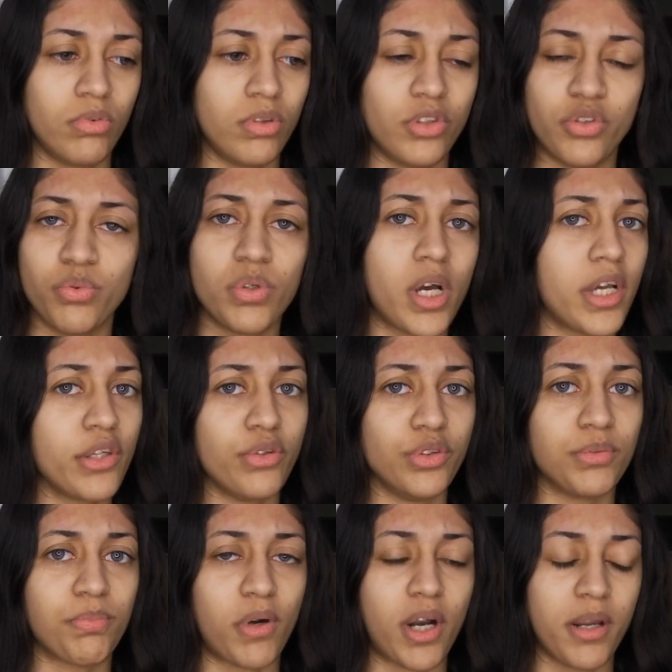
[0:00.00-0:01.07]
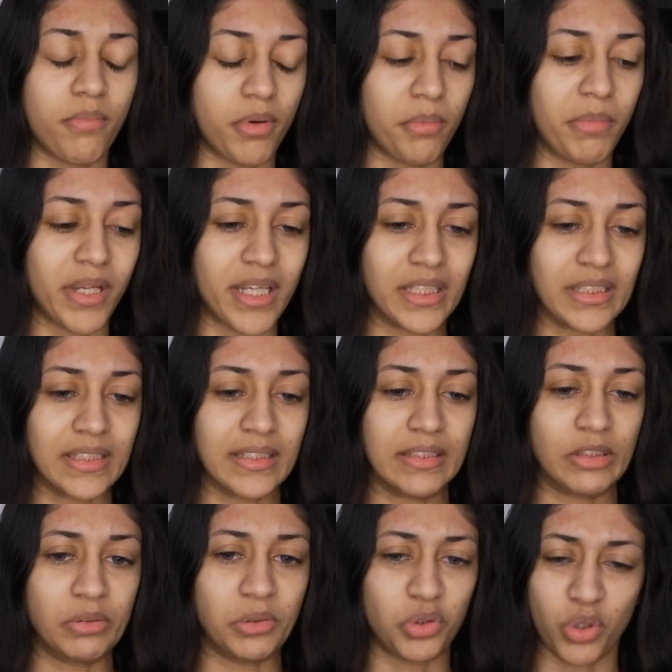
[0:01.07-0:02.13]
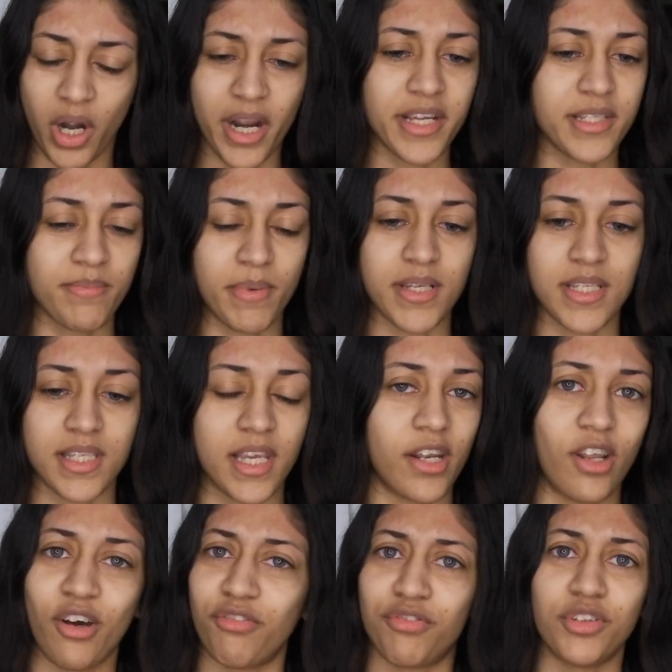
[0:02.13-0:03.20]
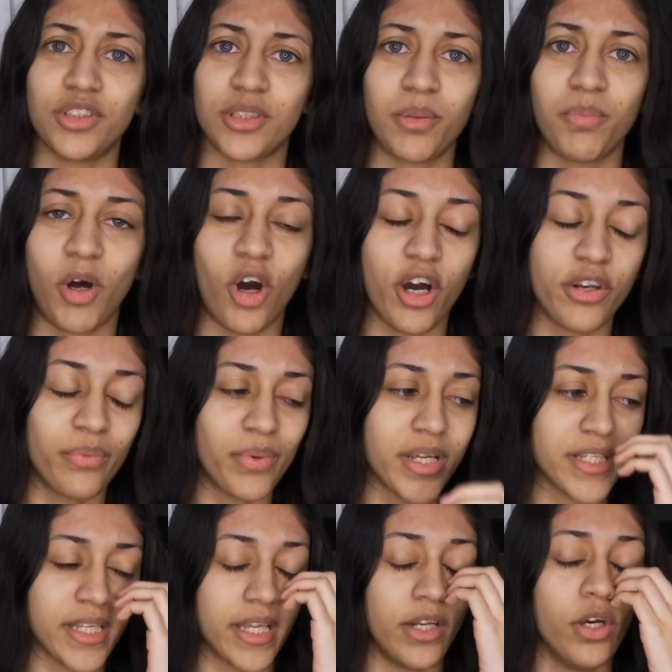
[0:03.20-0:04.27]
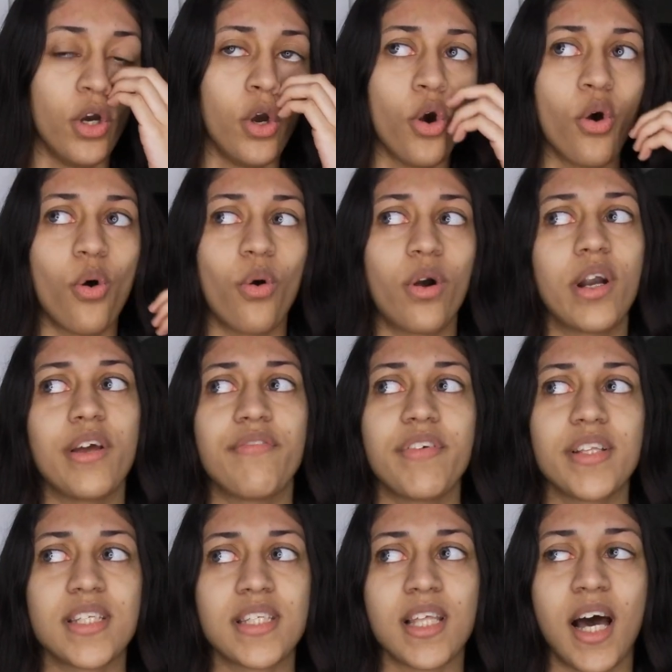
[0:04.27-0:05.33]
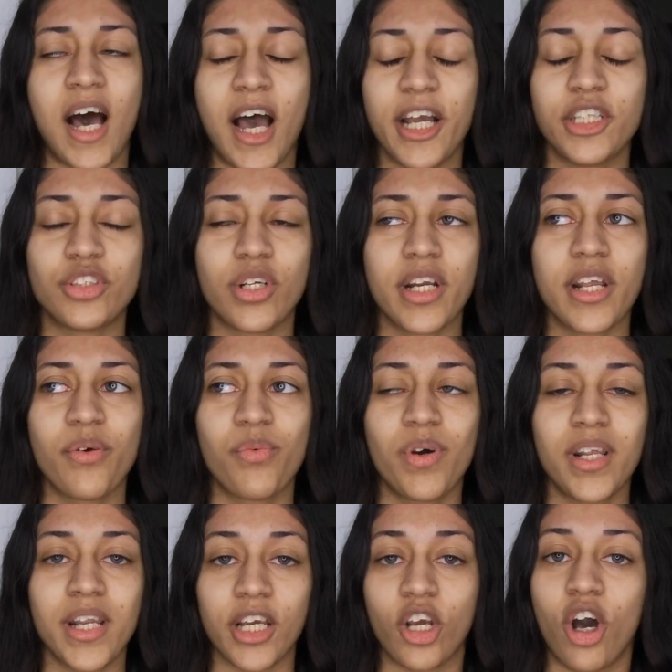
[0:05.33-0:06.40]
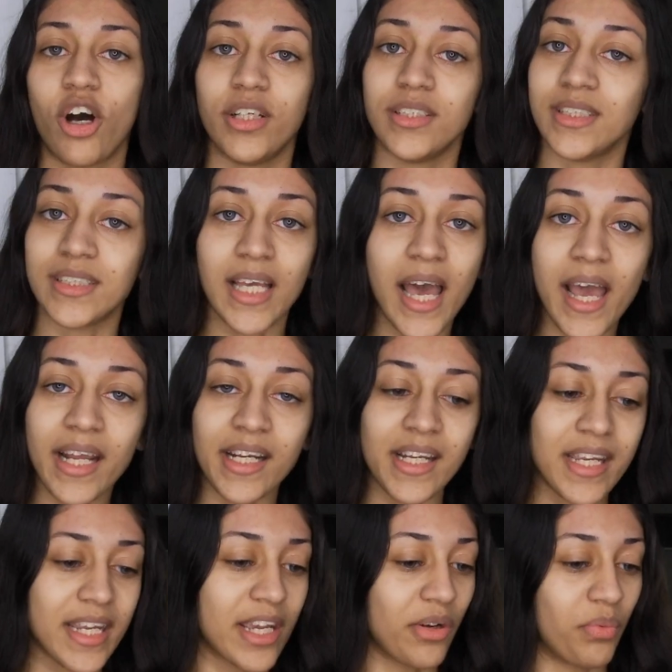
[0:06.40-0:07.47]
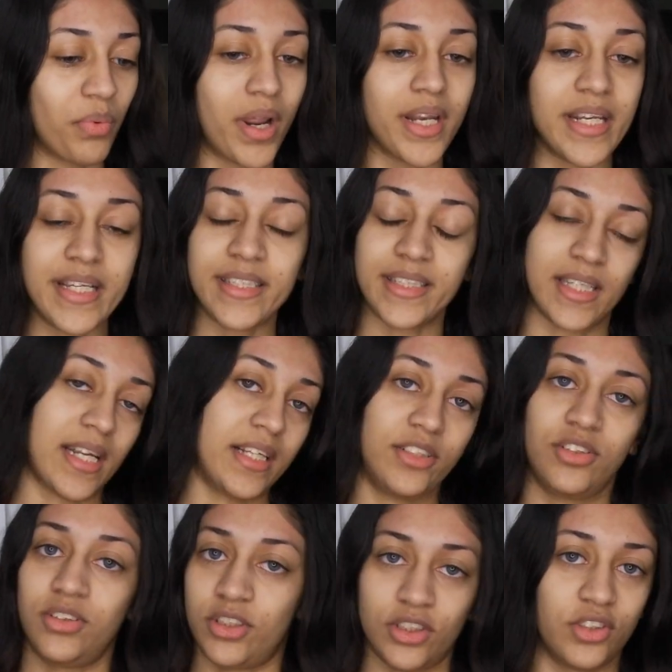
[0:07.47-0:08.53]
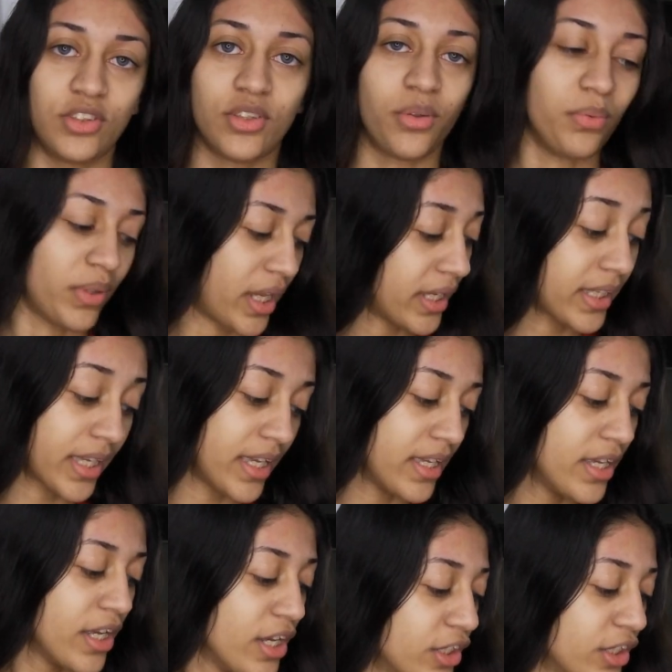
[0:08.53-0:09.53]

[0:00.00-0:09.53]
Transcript: Do not use primer because it dries my skin out for some odd reason. Or if it's the hydrating one, it causes acne and redness and I just don't like it.